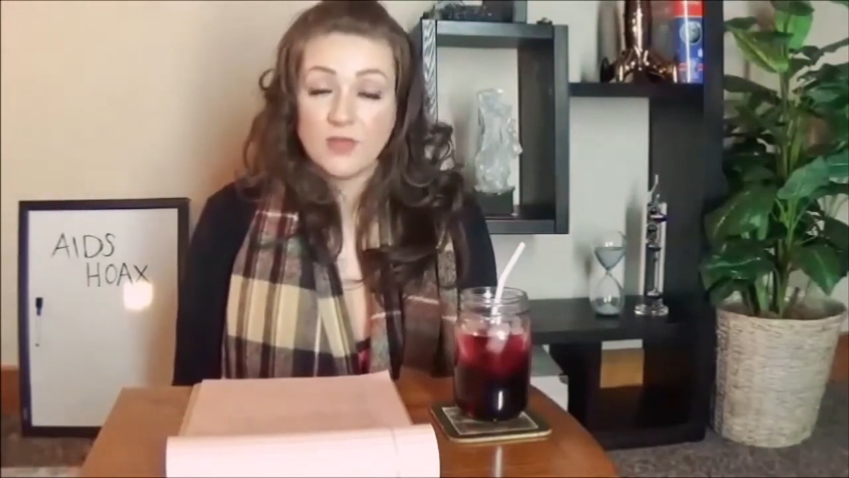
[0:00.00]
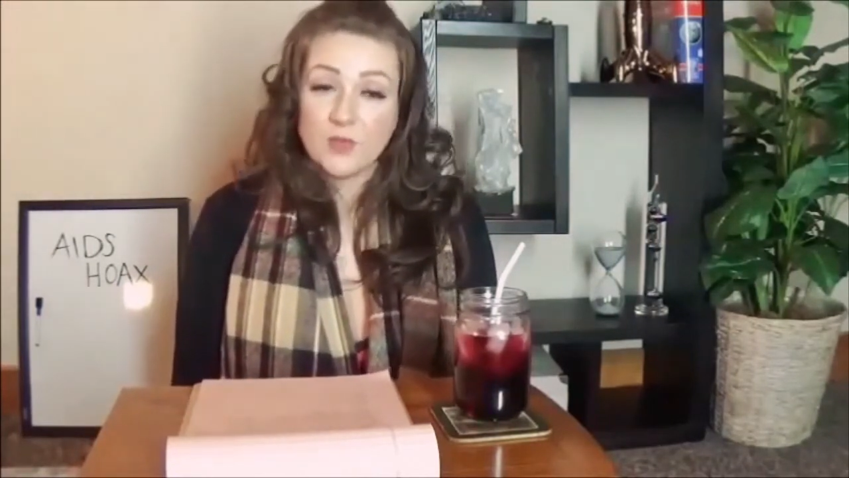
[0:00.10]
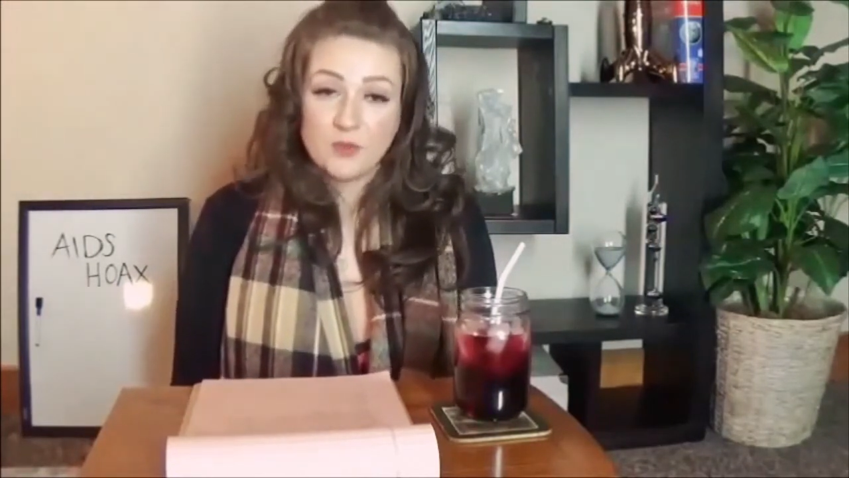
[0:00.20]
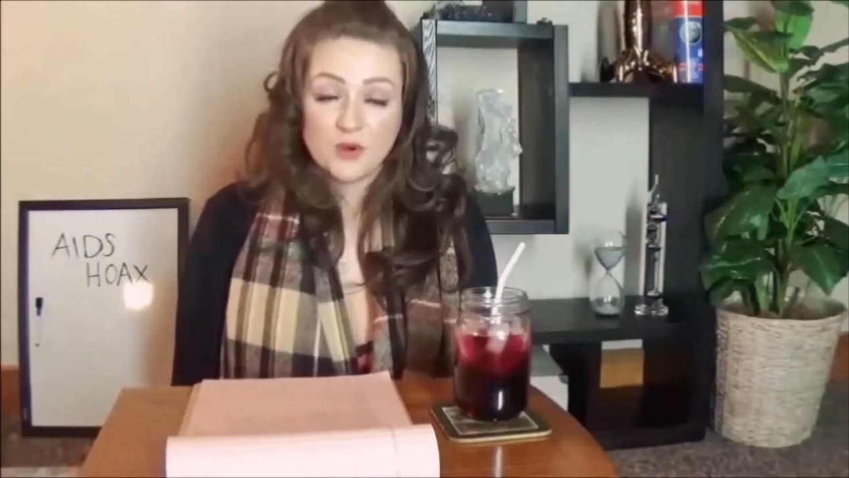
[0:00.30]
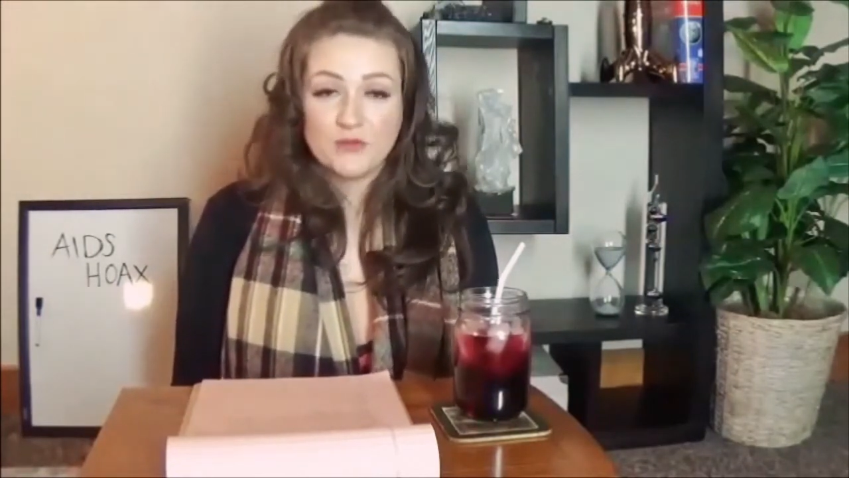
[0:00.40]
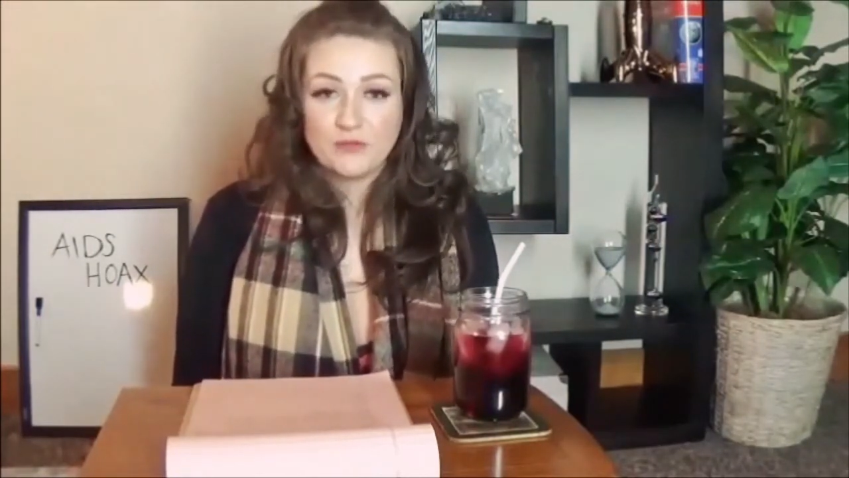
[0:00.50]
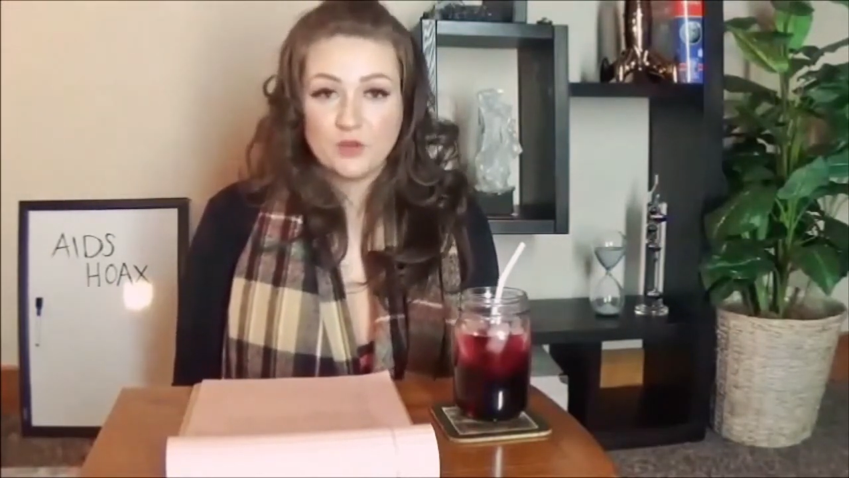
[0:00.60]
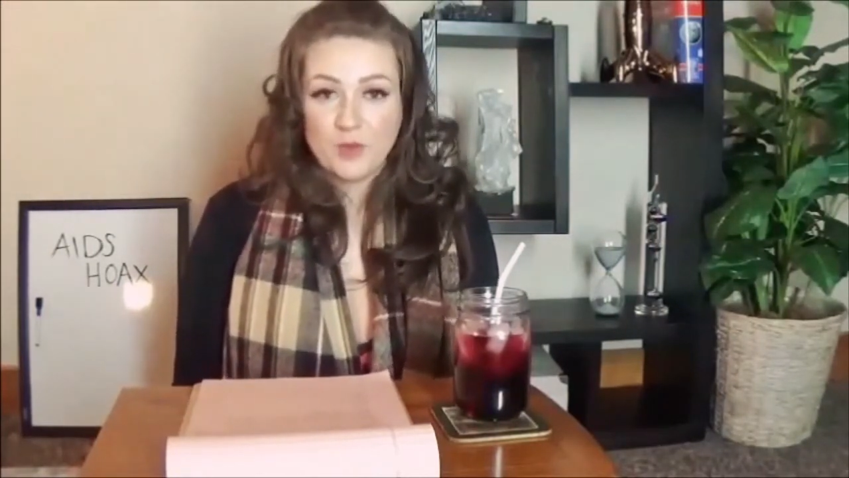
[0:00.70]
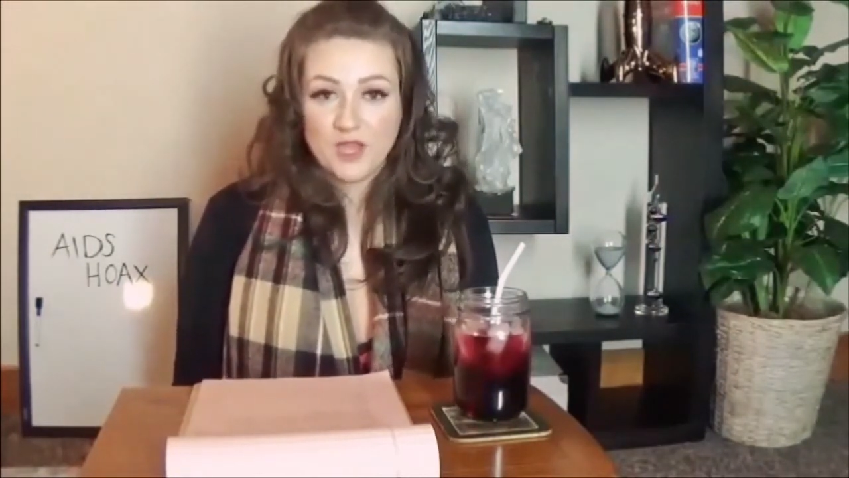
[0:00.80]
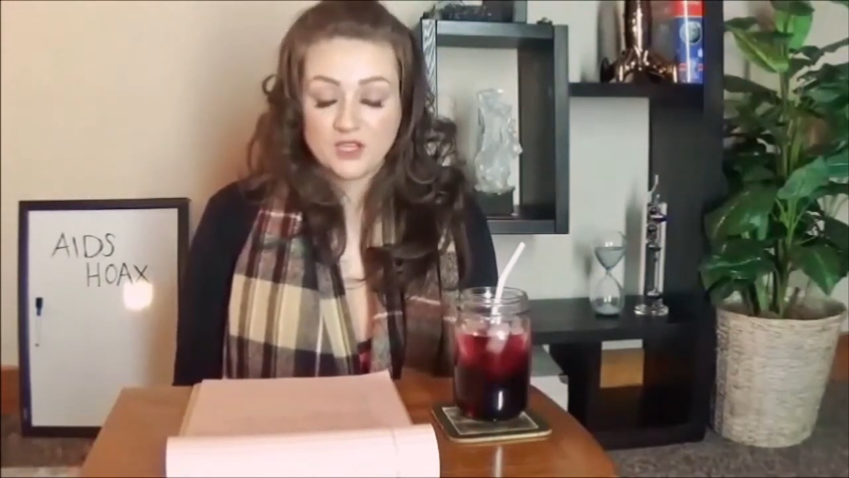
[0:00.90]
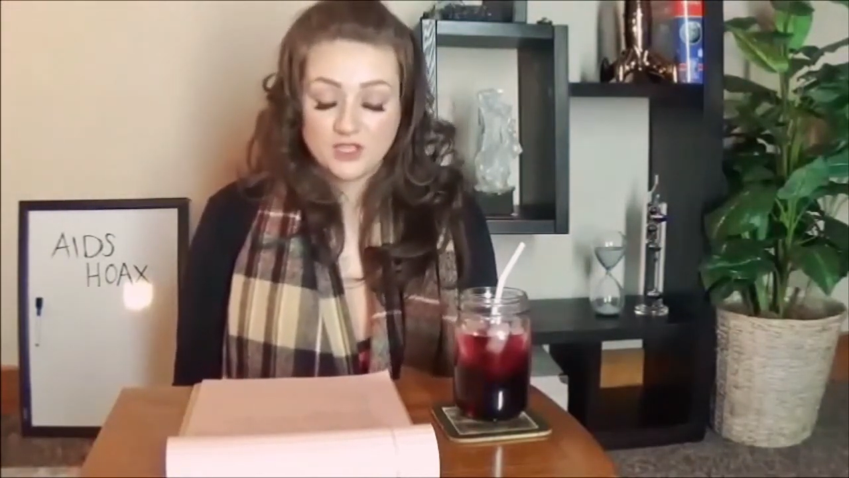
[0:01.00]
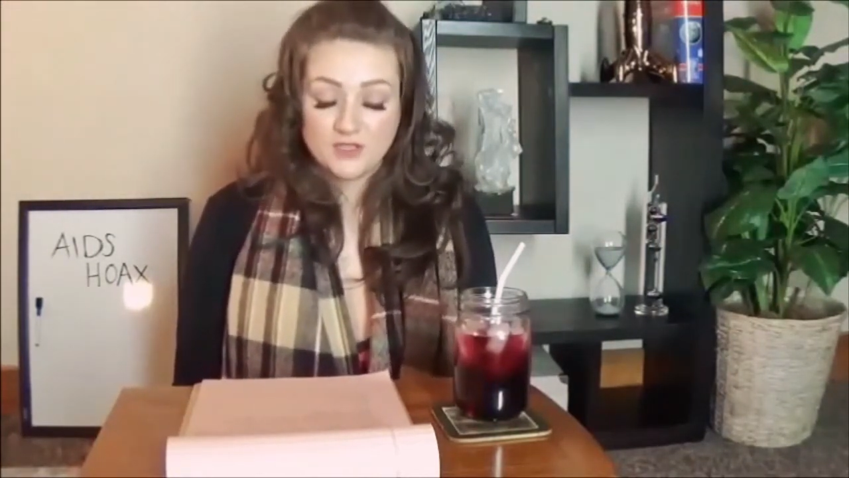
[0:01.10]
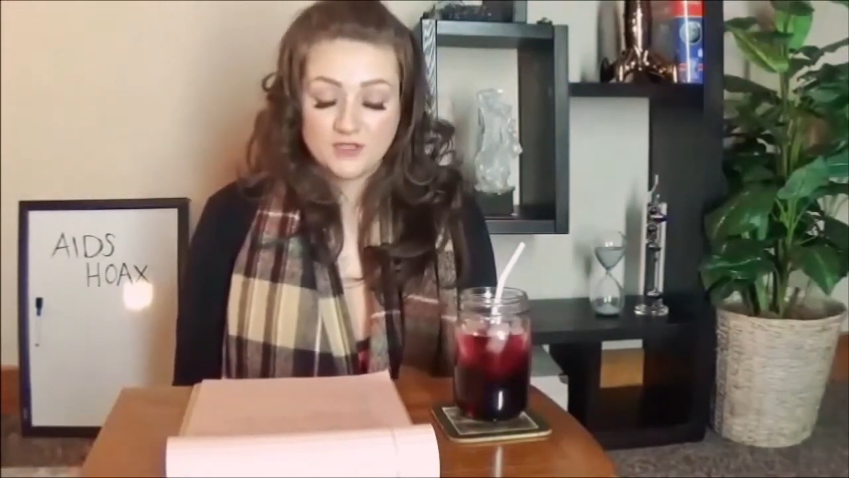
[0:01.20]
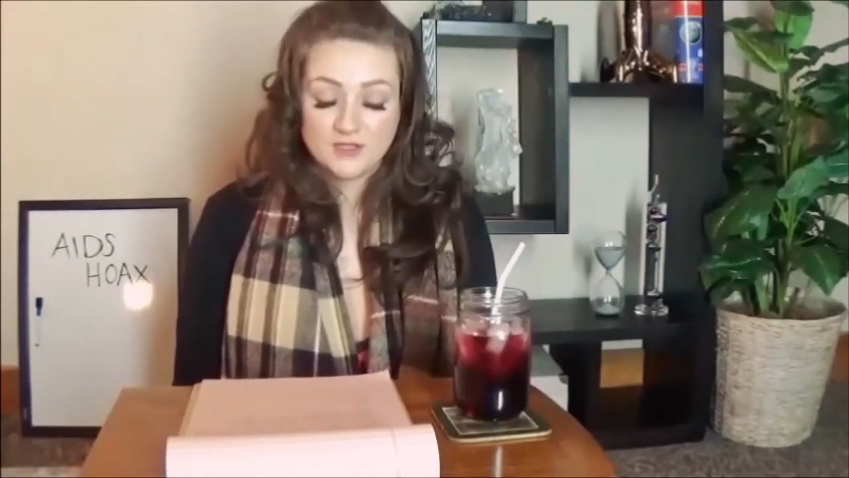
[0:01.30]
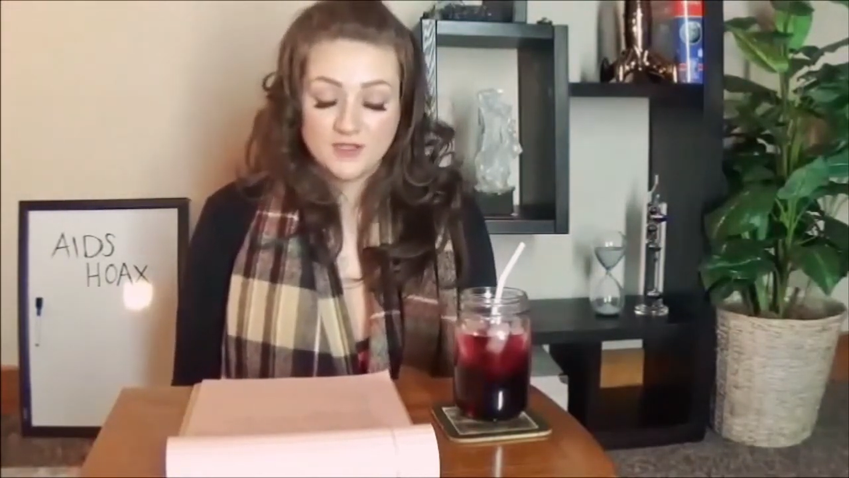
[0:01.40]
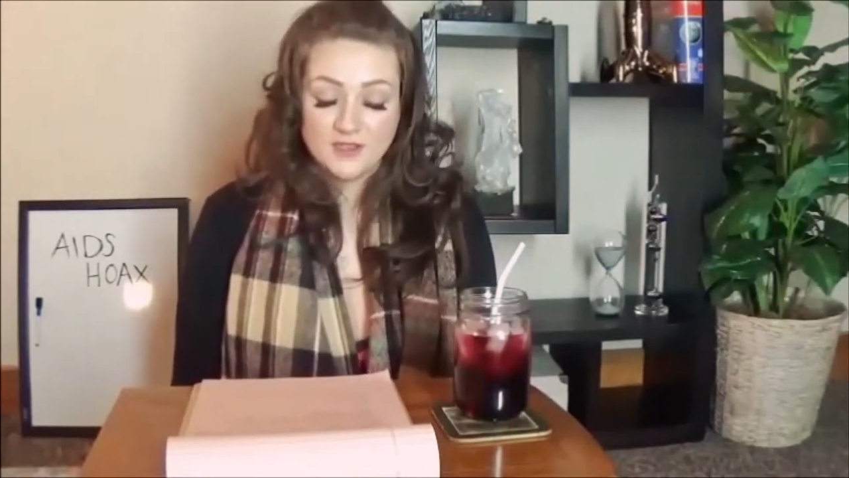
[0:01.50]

the bird flu patients,